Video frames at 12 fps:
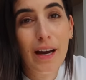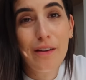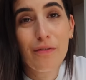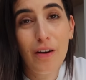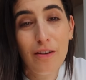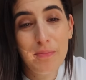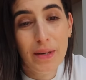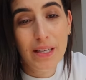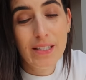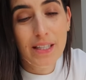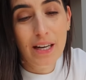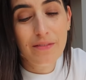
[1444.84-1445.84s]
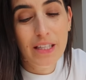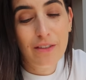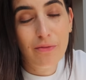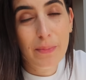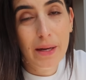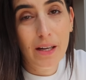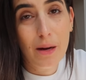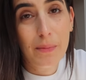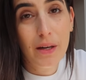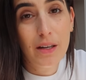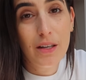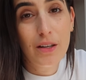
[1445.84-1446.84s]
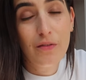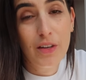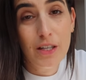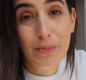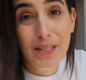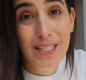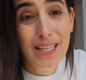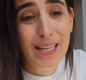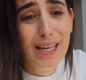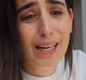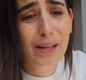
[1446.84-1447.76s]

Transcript: Okay, five minutes till I have to leave for pickup. Gonna finish my tea,